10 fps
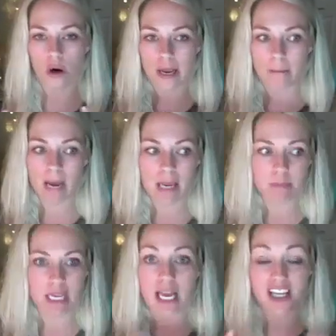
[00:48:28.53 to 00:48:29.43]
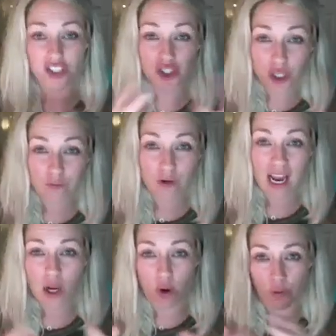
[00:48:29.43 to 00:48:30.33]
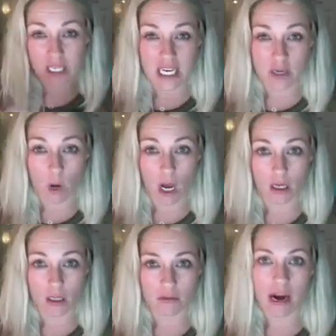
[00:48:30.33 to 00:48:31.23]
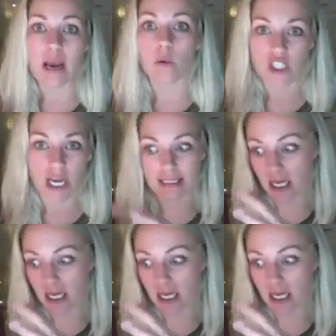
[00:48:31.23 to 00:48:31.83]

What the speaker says: Or it might be a stir fry over quinoa, right?